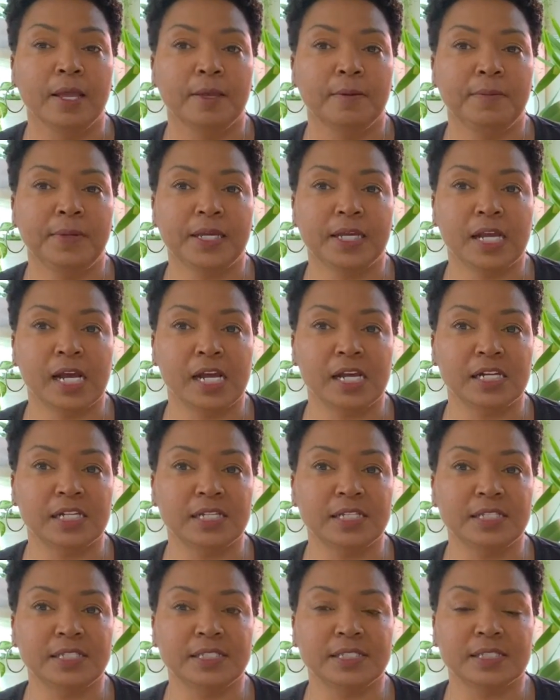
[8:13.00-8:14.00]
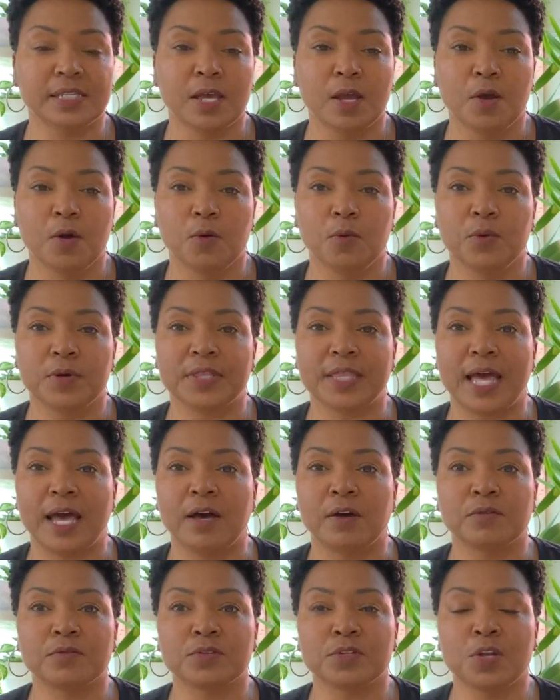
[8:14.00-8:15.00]
because
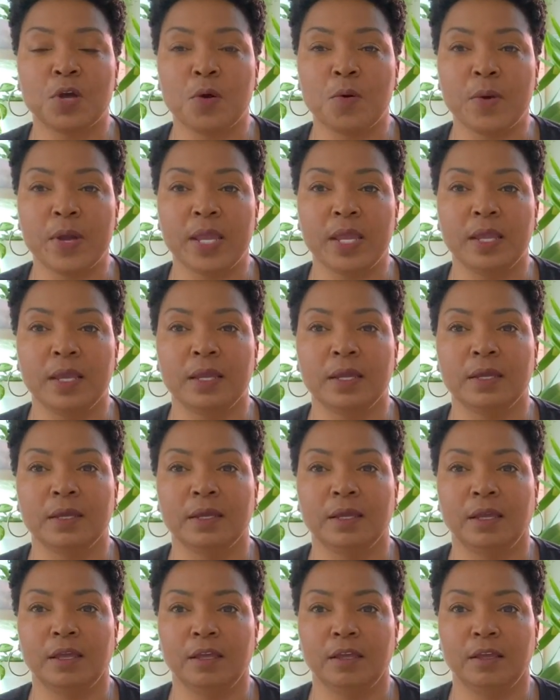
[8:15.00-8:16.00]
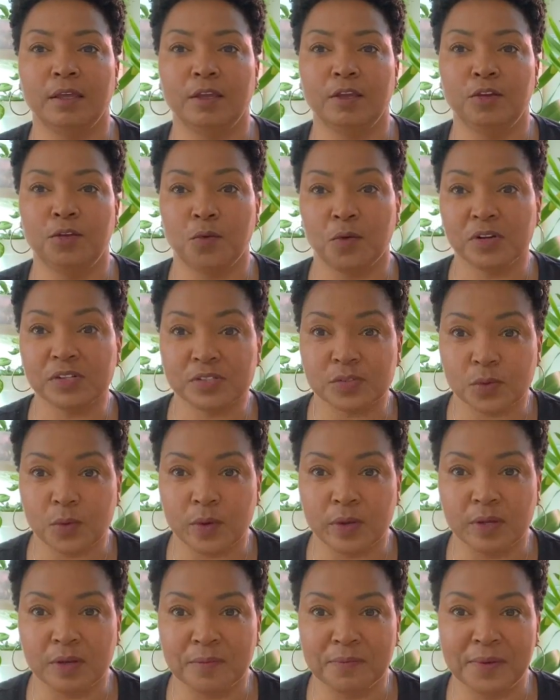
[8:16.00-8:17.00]
without knowing your
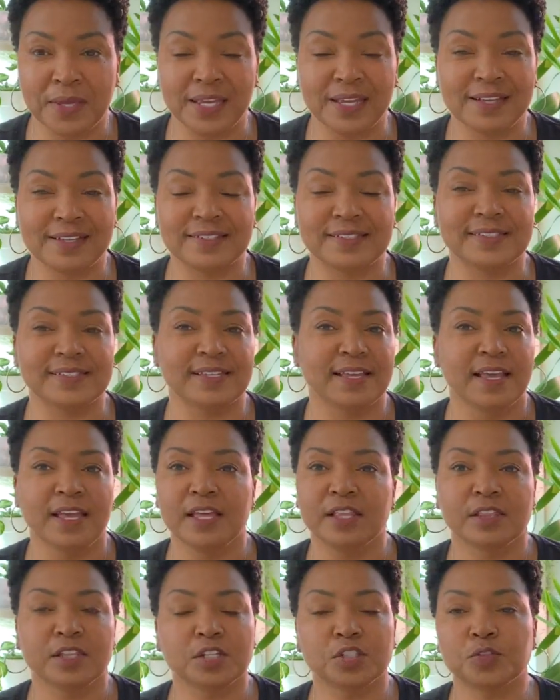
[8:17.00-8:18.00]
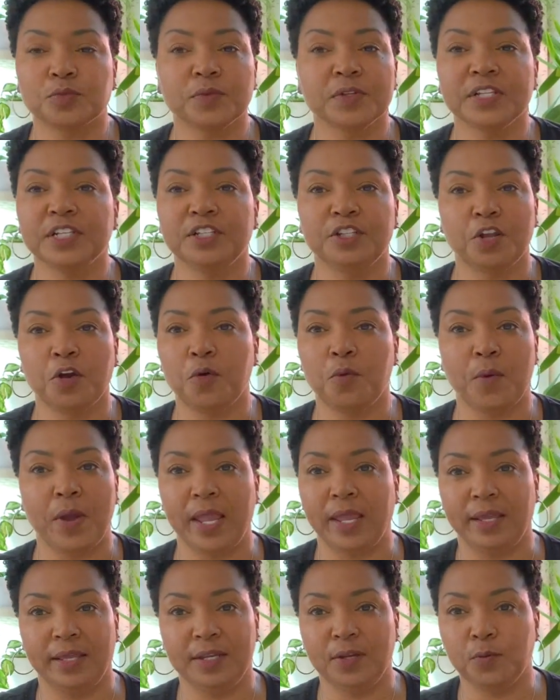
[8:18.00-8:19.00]
soil mix, there's really no
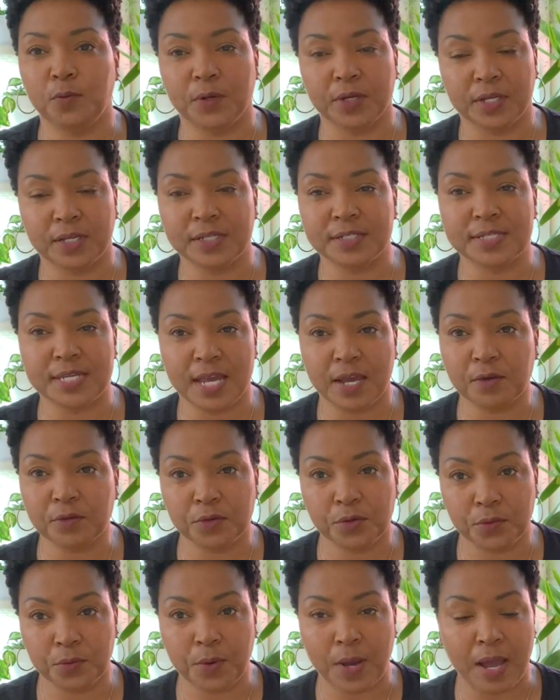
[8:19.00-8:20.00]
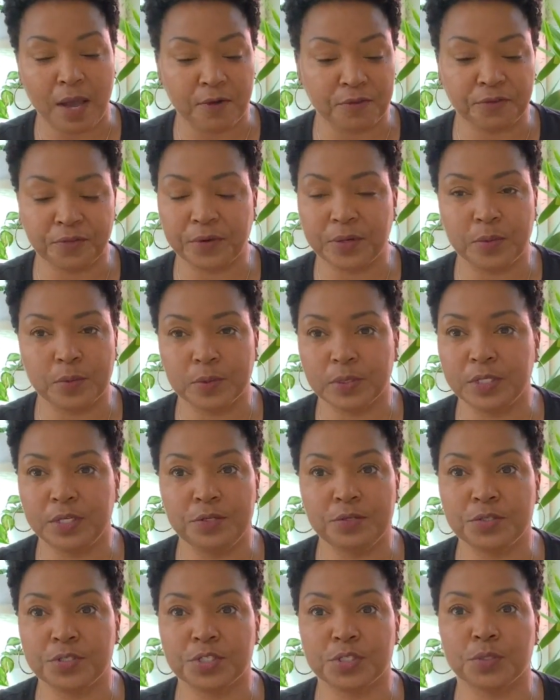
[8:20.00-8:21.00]
way anyone can tell you how frequently
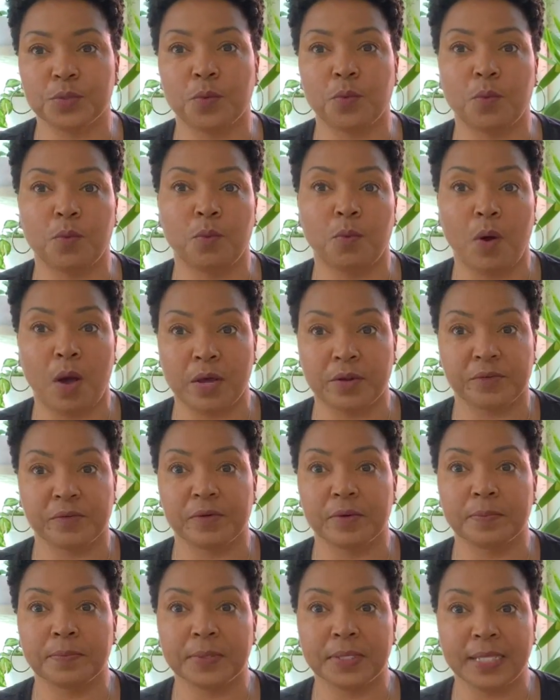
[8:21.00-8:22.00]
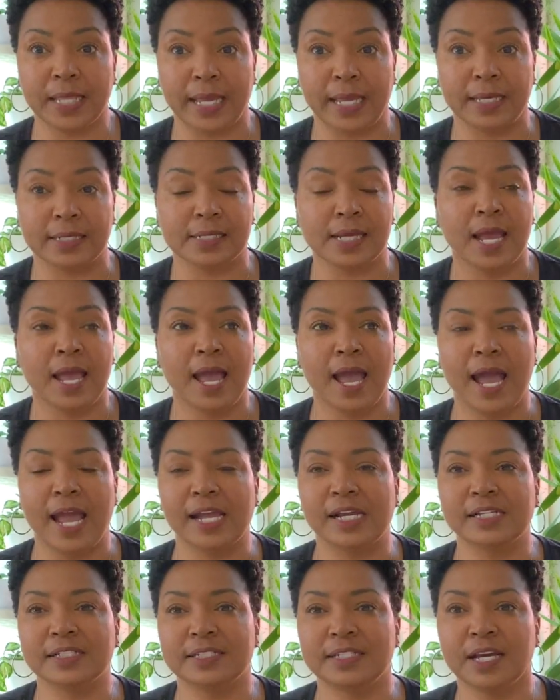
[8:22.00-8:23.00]
you should water a plant. I
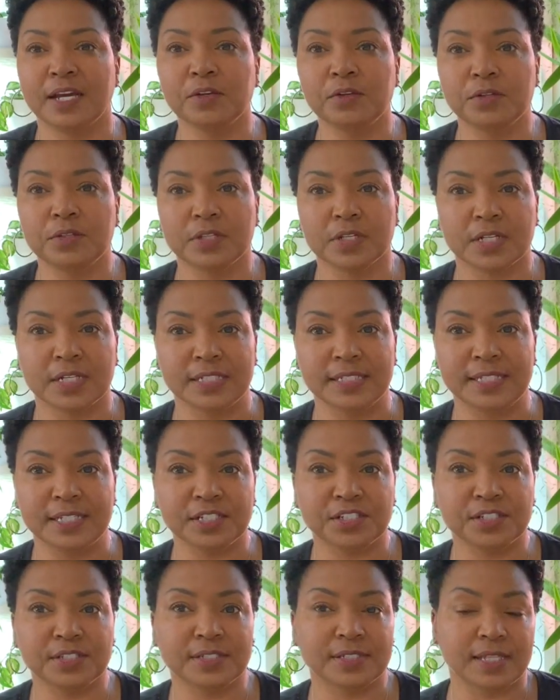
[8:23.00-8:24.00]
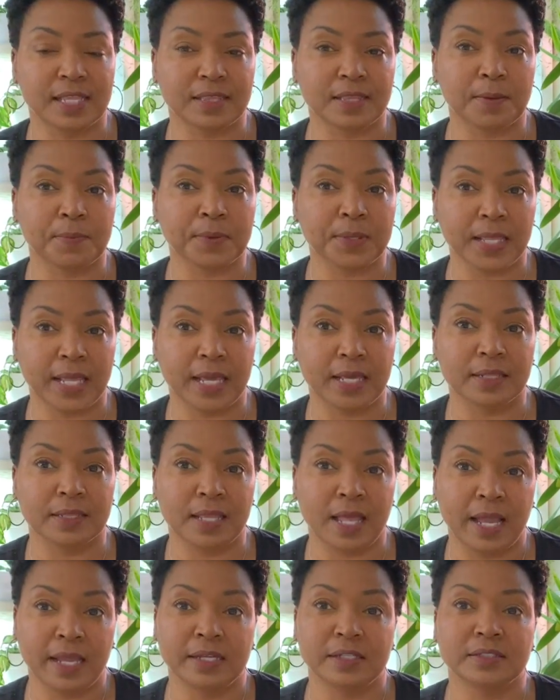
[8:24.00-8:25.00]
can tell you the conditions that the plant
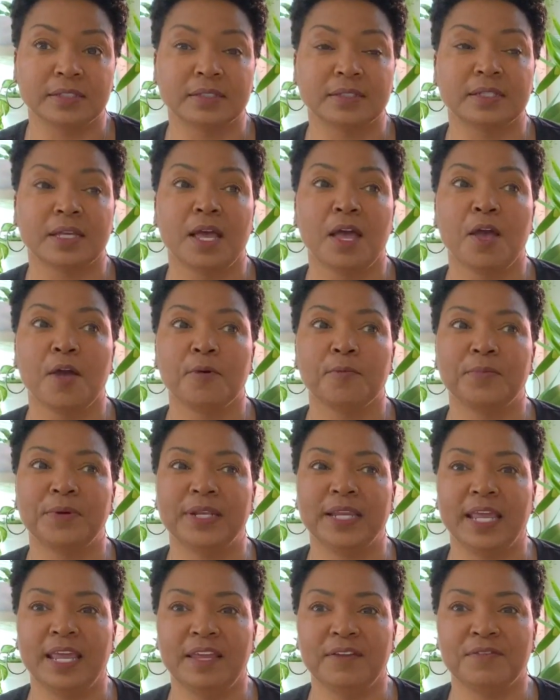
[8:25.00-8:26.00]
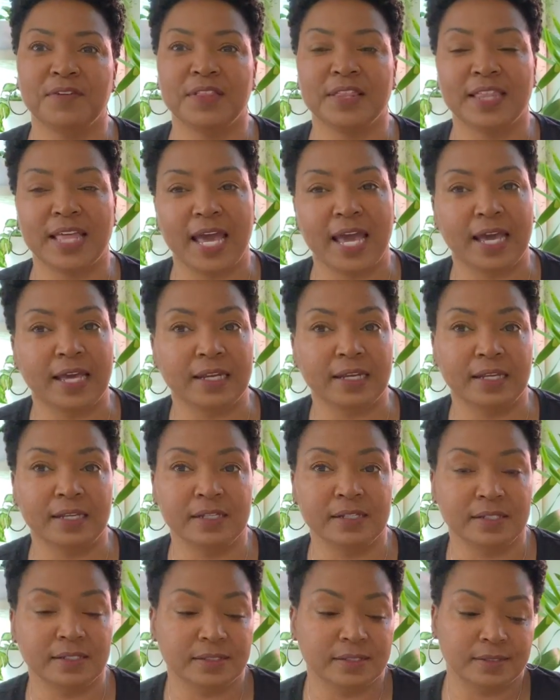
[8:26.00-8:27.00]
likes, but even that
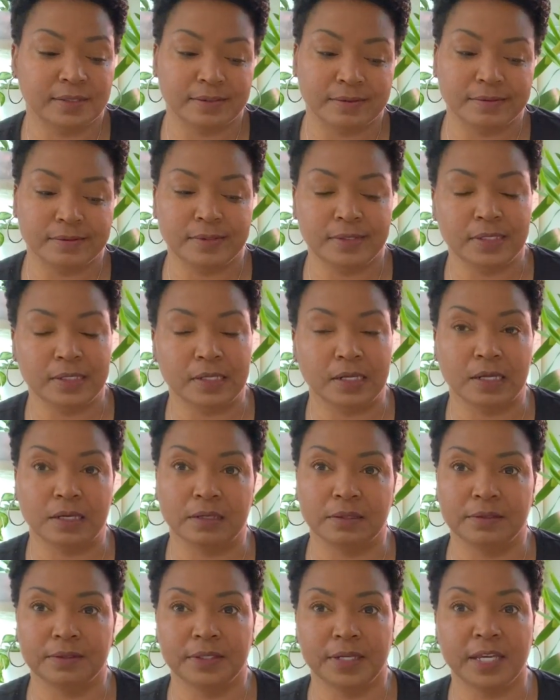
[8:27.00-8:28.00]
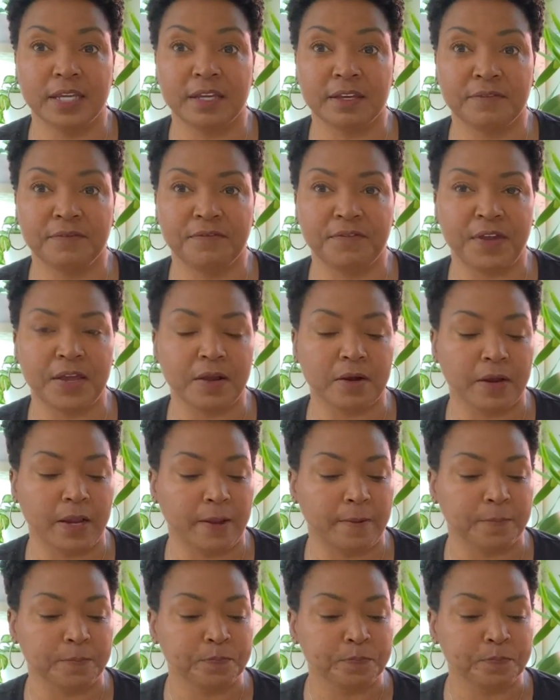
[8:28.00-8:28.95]
is, you know, it can vary.